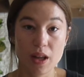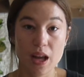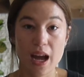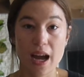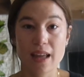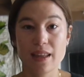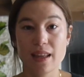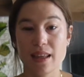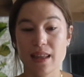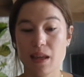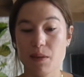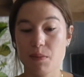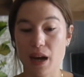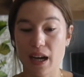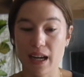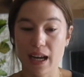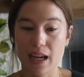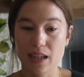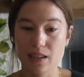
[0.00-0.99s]
And then they
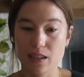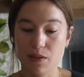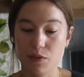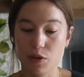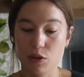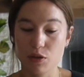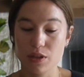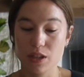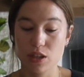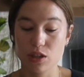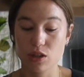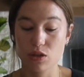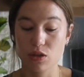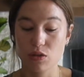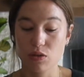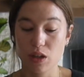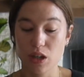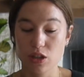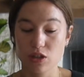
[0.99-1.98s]
might ask a few additional
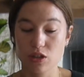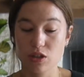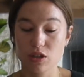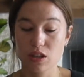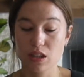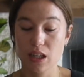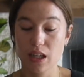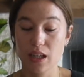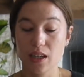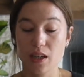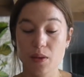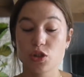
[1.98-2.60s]
questions like,